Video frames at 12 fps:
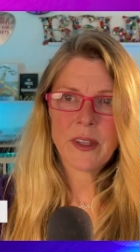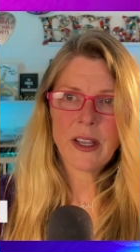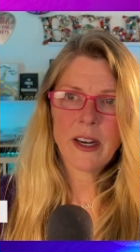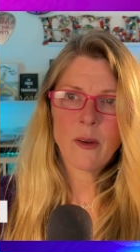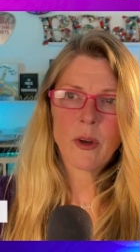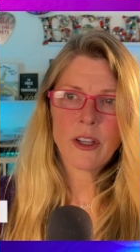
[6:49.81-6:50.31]

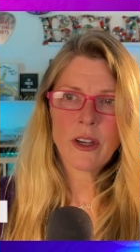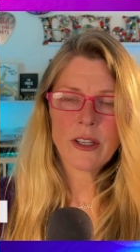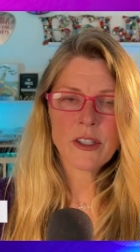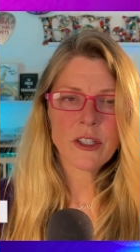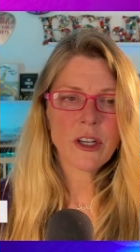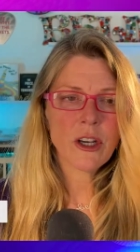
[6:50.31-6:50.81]
And I want you guys
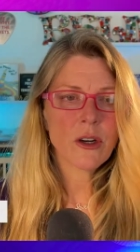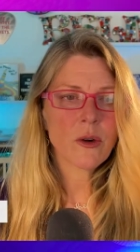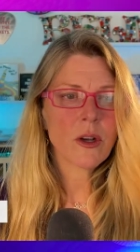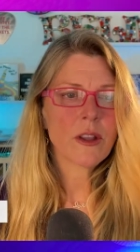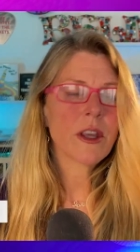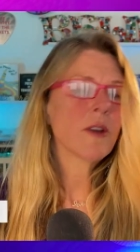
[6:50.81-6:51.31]
to know
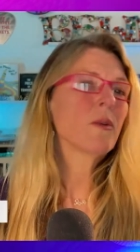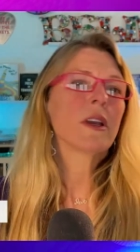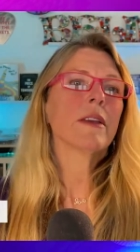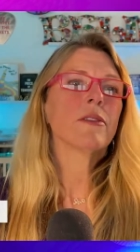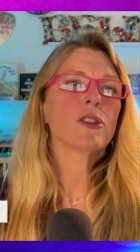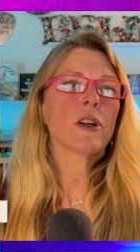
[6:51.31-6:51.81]
that we
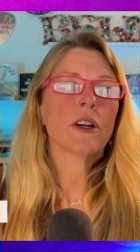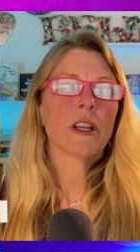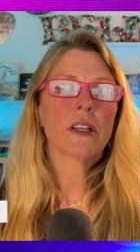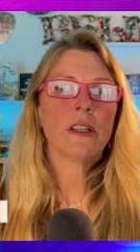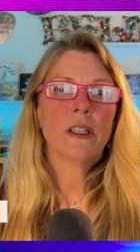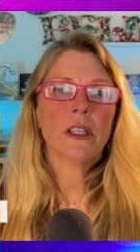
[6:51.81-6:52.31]
have
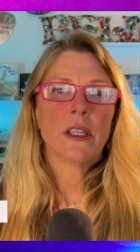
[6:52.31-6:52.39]
started,